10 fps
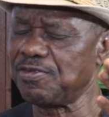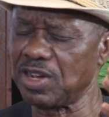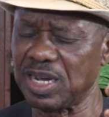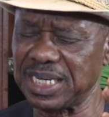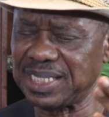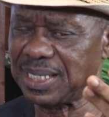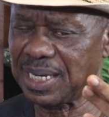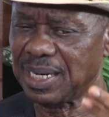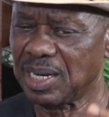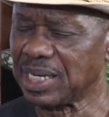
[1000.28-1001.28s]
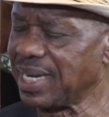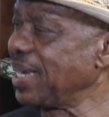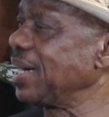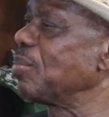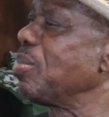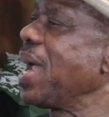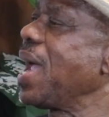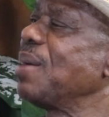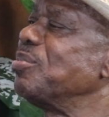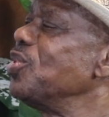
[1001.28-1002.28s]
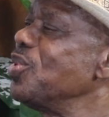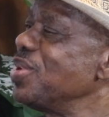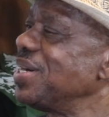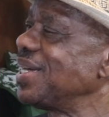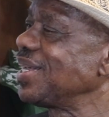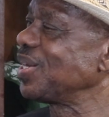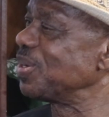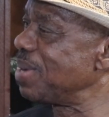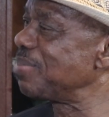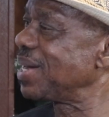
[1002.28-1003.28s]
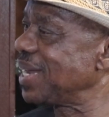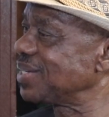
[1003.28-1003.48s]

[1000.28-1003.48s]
forget Kirigbe Emu. You remember